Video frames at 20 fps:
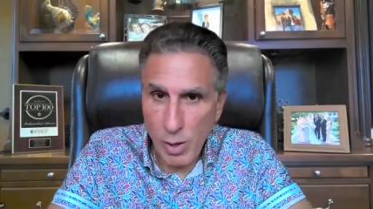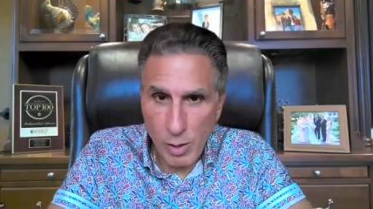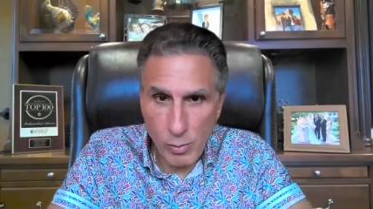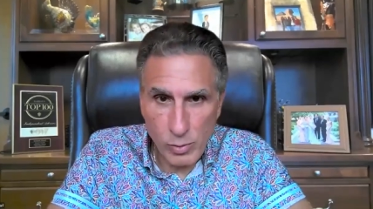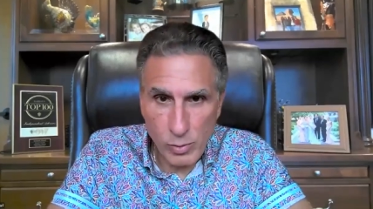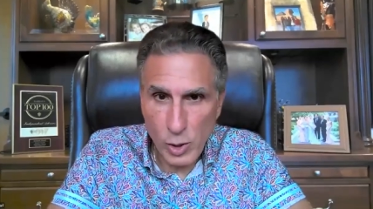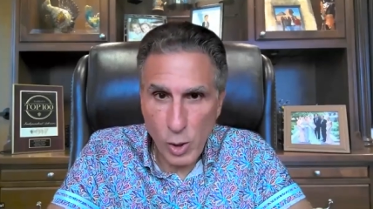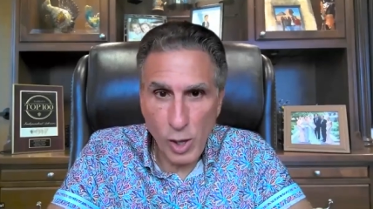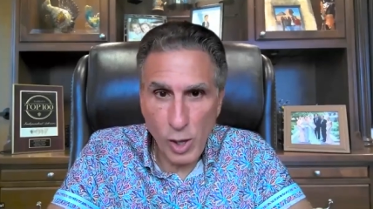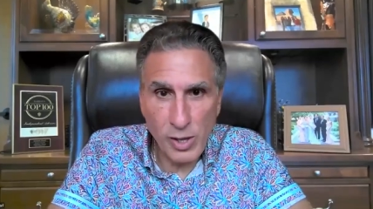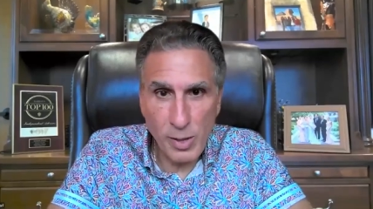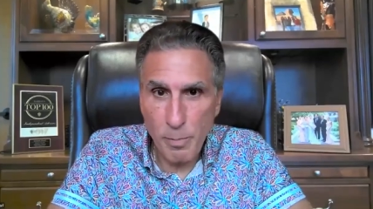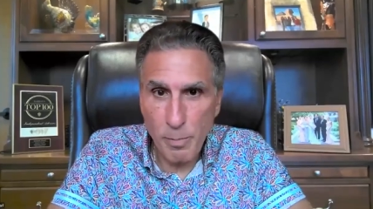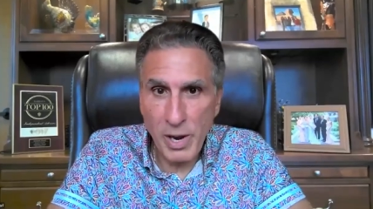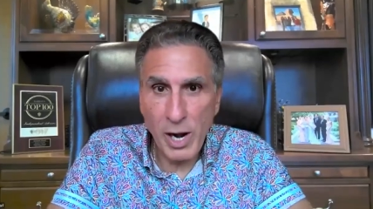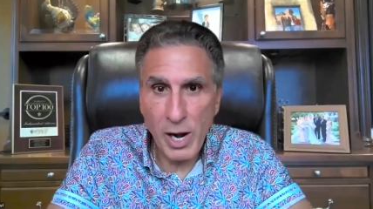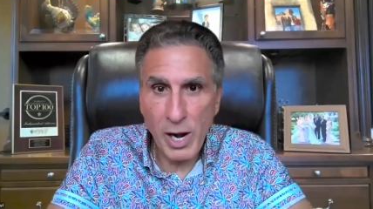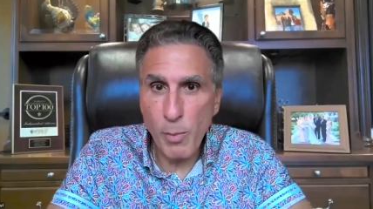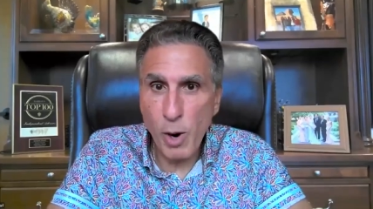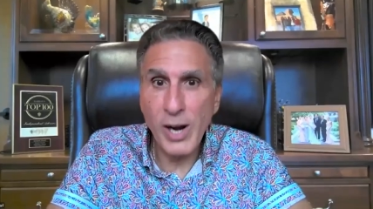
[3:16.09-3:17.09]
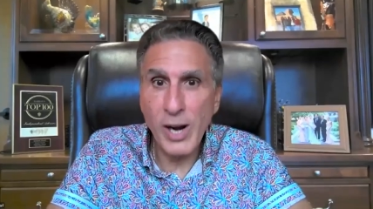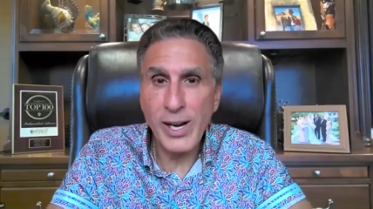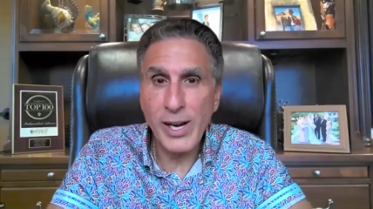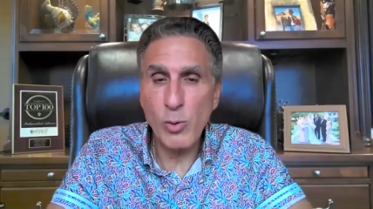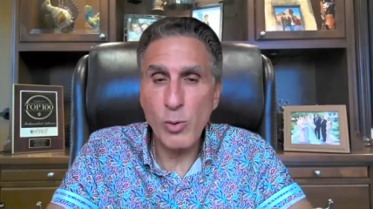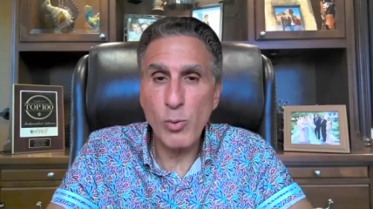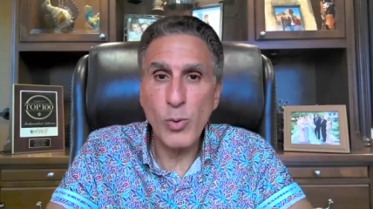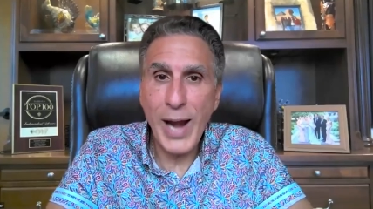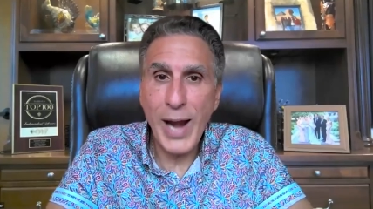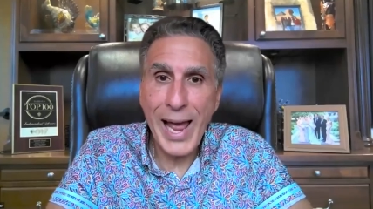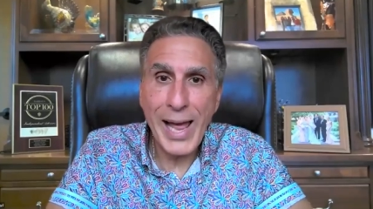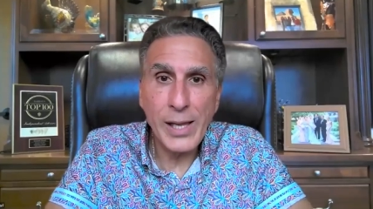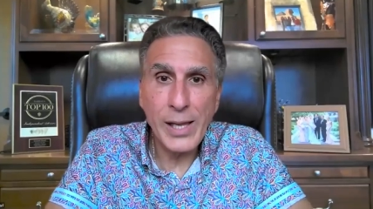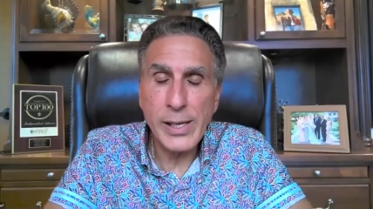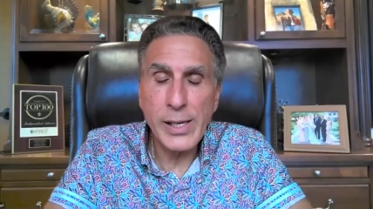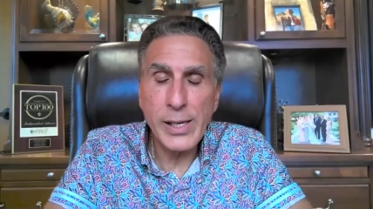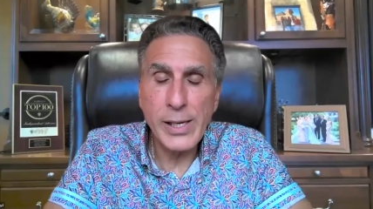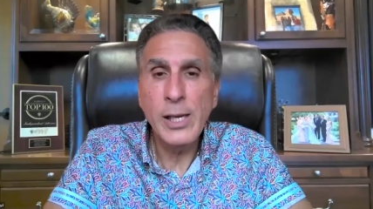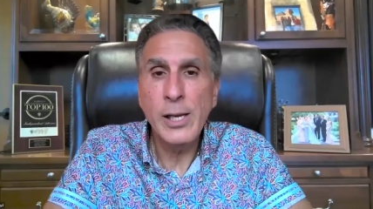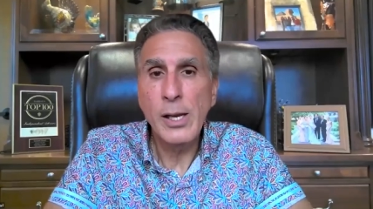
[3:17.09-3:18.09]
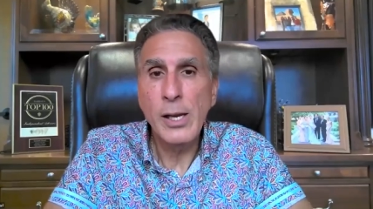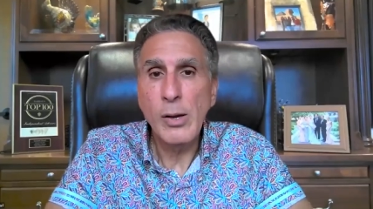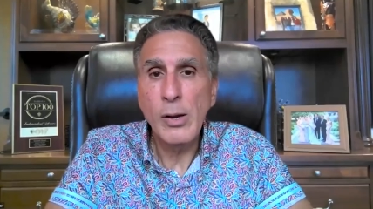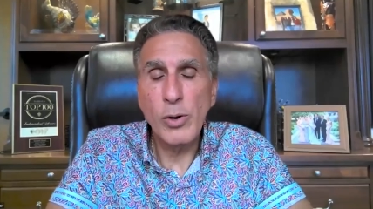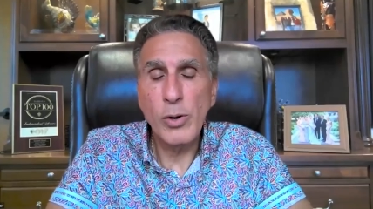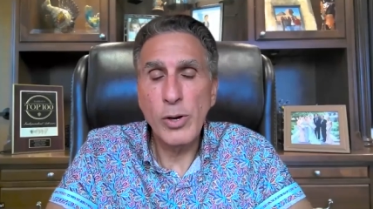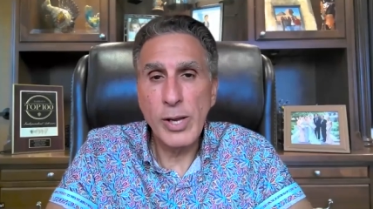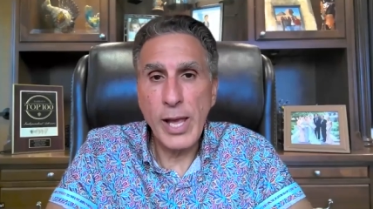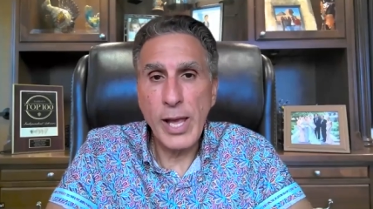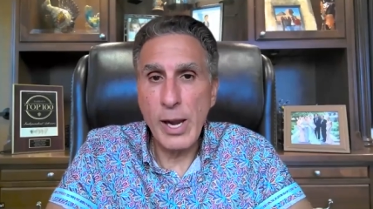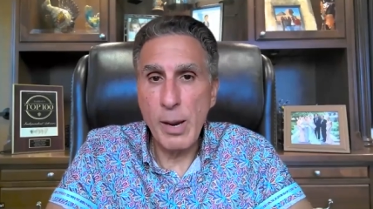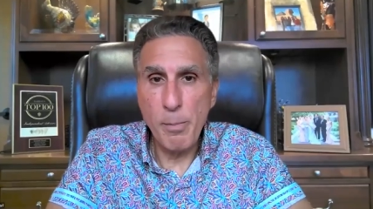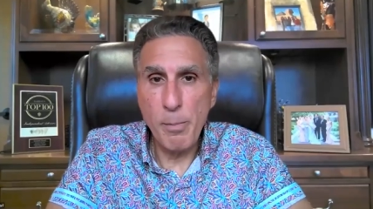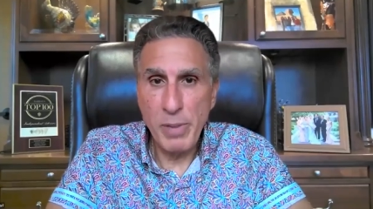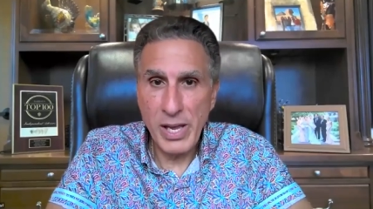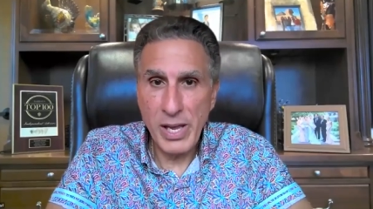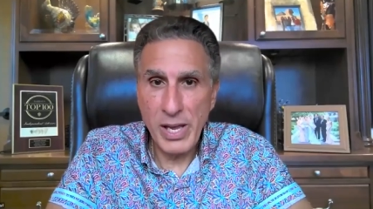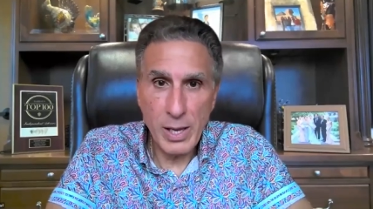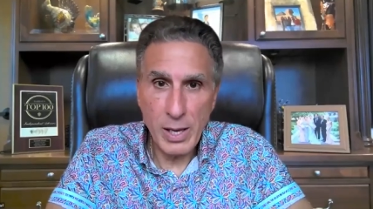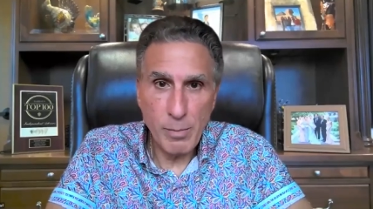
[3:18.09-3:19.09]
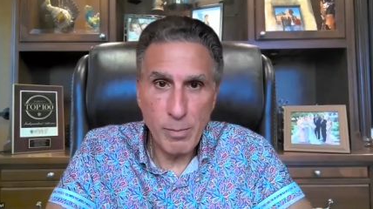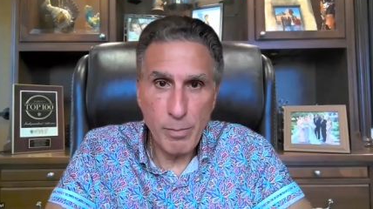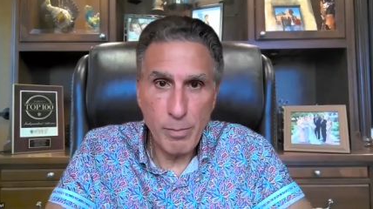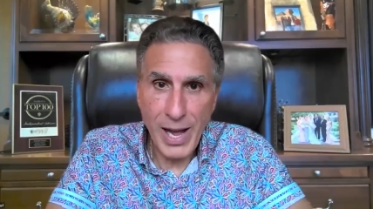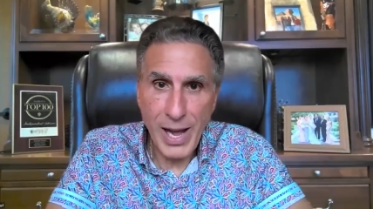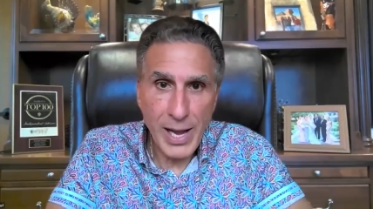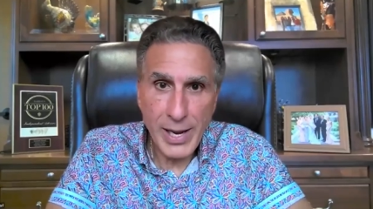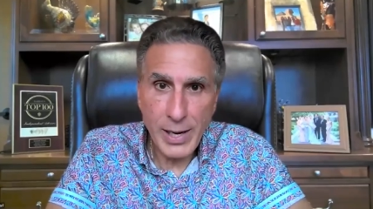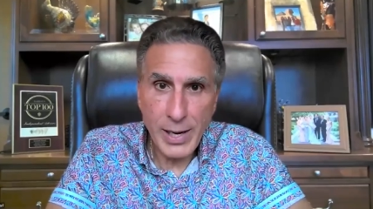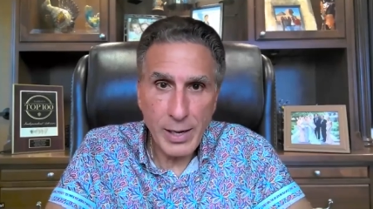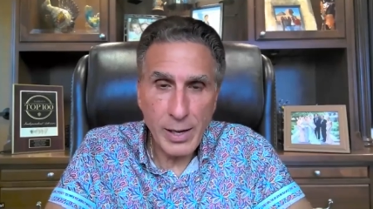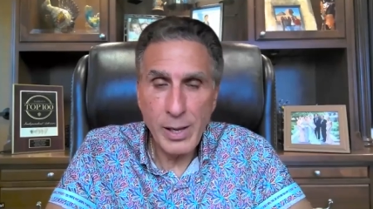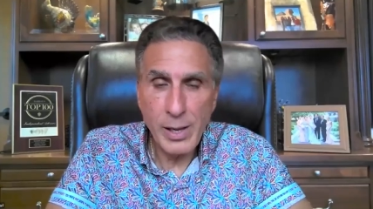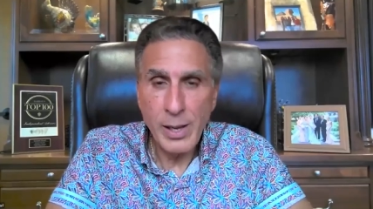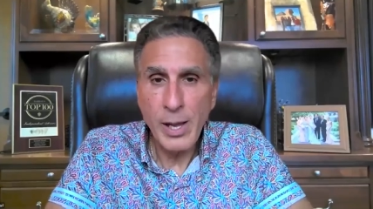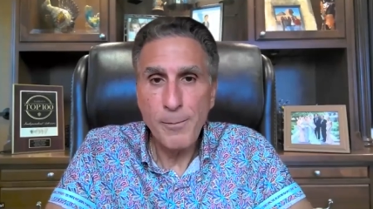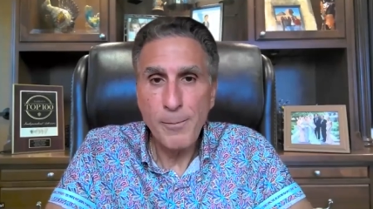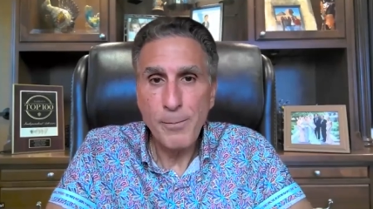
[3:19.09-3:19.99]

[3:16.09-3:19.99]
what's called a bear market rally, where you get a big buying.